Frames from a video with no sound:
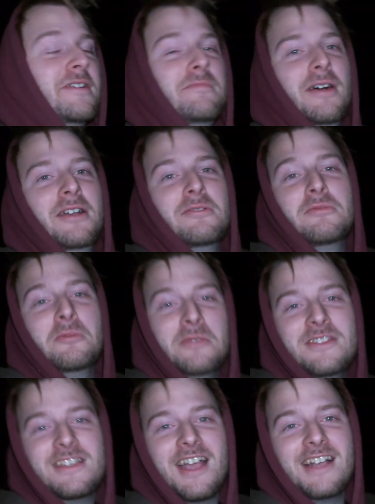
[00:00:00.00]
But we'll meet
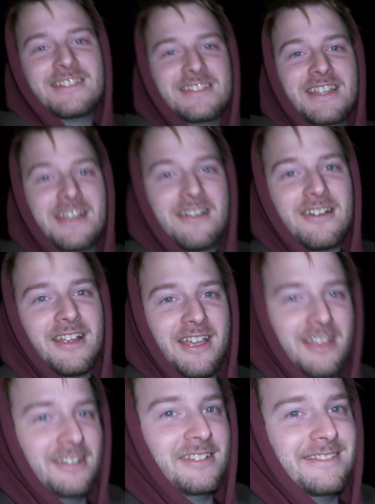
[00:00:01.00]
you guys there
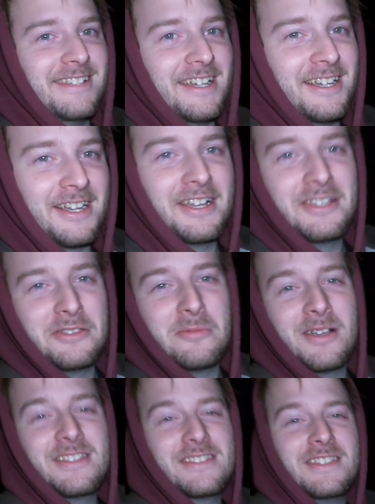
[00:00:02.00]
and uh, you
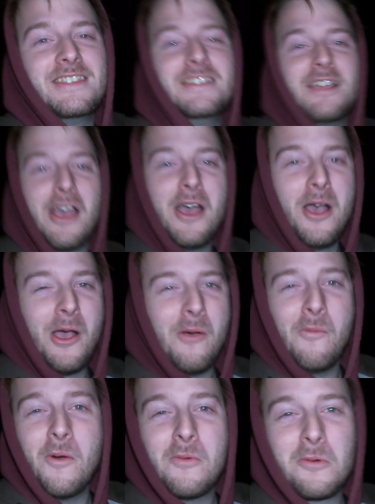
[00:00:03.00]
might see
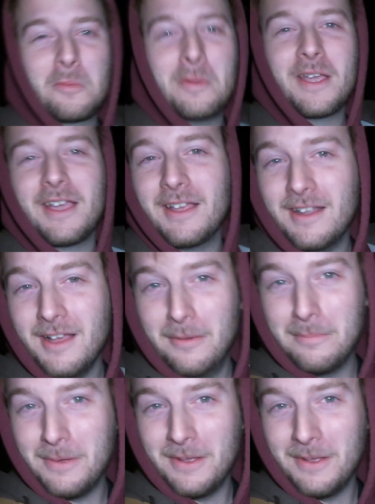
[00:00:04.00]
what we're picking up.